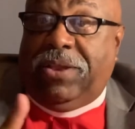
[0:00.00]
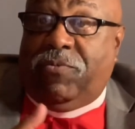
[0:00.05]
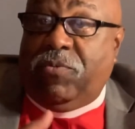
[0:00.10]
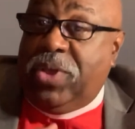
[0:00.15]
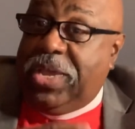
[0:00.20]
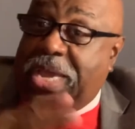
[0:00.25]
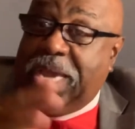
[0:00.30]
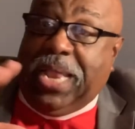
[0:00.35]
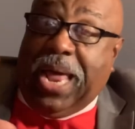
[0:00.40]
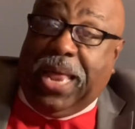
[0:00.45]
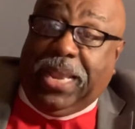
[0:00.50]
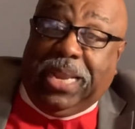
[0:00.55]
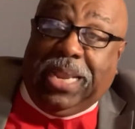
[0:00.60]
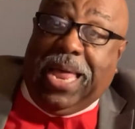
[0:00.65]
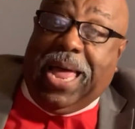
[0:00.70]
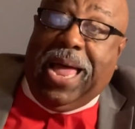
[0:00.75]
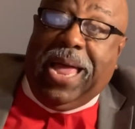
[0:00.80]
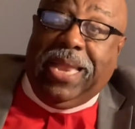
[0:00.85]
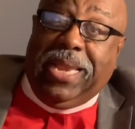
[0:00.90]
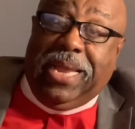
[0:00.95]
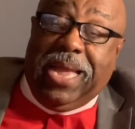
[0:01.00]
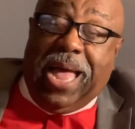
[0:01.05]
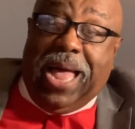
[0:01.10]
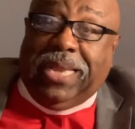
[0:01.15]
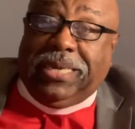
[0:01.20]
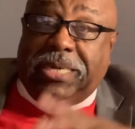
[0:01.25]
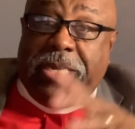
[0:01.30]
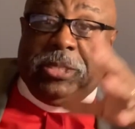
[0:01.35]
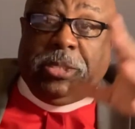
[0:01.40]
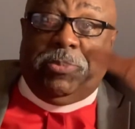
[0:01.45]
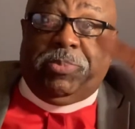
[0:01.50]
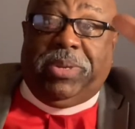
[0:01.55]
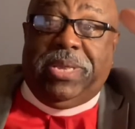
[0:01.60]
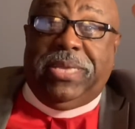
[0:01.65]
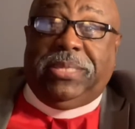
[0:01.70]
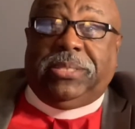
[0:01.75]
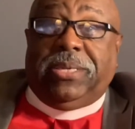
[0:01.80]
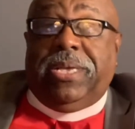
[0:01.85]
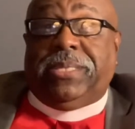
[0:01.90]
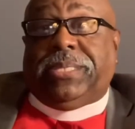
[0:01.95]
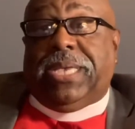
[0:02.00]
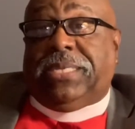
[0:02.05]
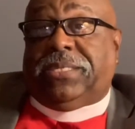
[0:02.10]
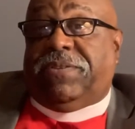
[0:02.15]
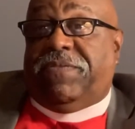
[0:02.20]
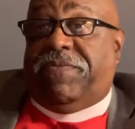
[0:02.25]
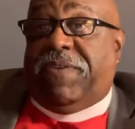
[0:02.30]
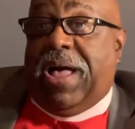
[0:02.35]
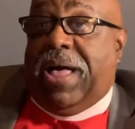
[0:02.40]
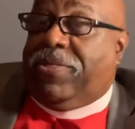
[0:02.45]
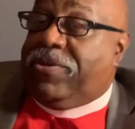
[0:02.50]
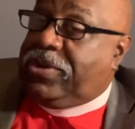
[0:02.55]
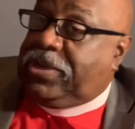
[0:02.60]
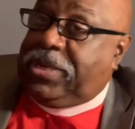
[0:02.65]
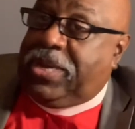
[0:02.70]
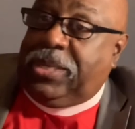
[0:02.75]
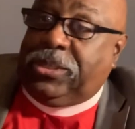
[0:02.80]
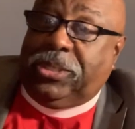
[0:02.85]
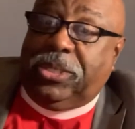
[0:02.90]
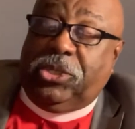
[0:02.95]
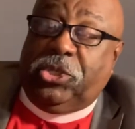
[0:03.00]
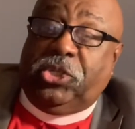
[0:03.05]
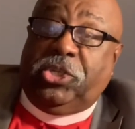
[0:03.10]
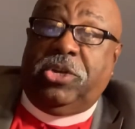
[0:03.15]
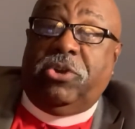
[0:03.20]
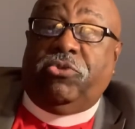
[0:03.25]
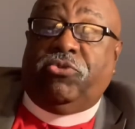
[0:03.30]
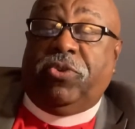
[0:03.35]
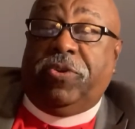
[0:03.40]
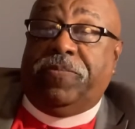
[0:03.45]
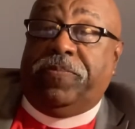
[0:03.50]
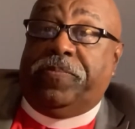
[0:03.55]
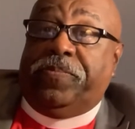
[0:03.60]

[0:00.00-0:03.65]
If we get out of line, God disciplines us as a father does his children.